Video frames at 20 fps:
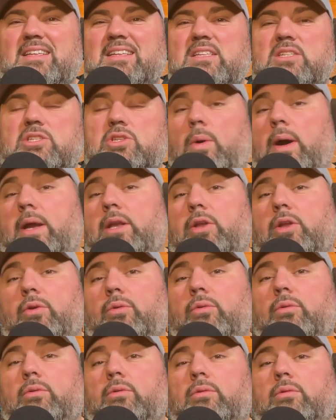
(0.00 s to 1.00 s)
So I
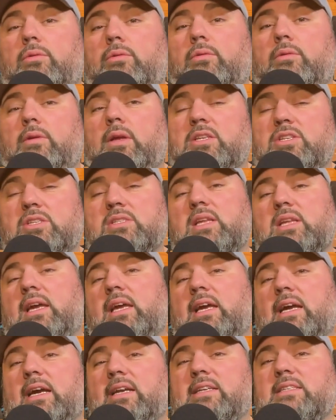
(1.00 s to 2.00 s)
knew, and just
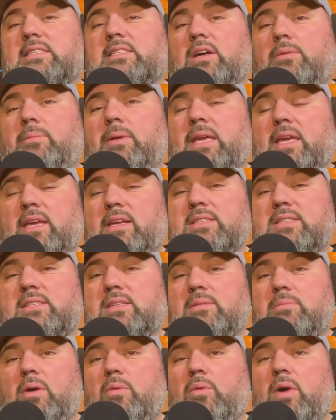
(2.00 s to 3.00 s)
like I got to tell my kids
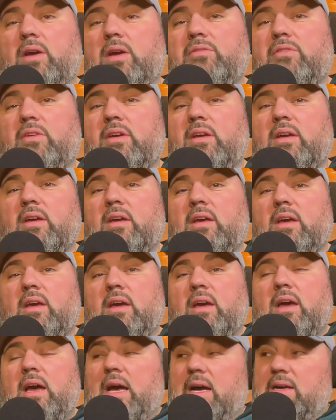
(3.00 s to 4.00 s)
and my wife,
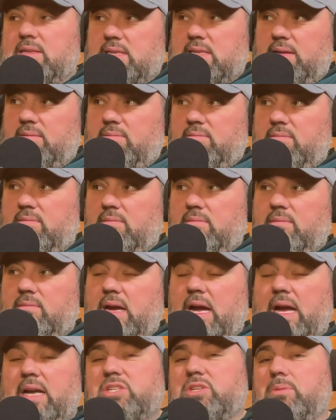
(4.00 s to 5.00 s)
I was like,
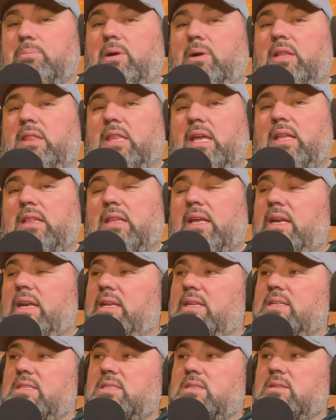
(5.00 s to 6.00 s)
I actually bought that
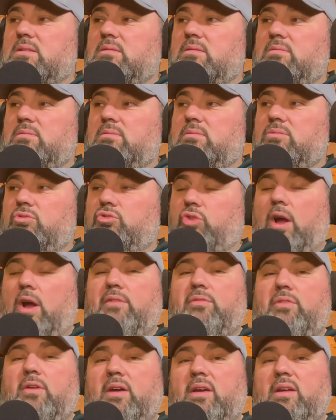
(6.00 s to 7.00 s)
lady's
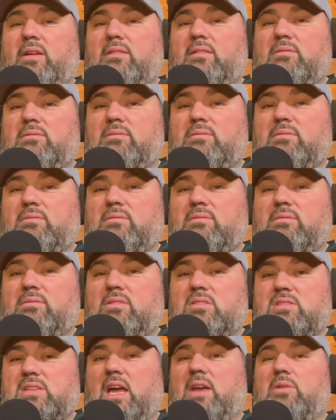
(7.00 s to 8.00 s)
driveway,
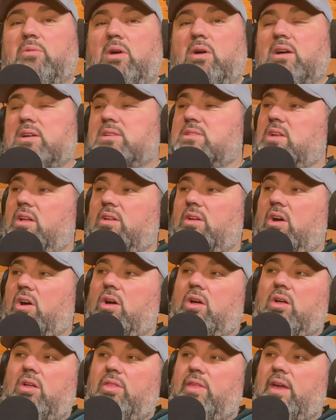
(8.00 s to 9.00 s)
sidewalks, all,
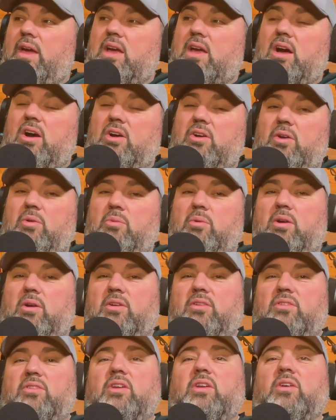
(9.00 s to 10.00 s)
all that concrete work
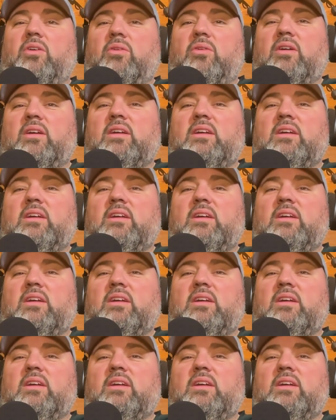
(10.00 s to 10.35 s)
is new.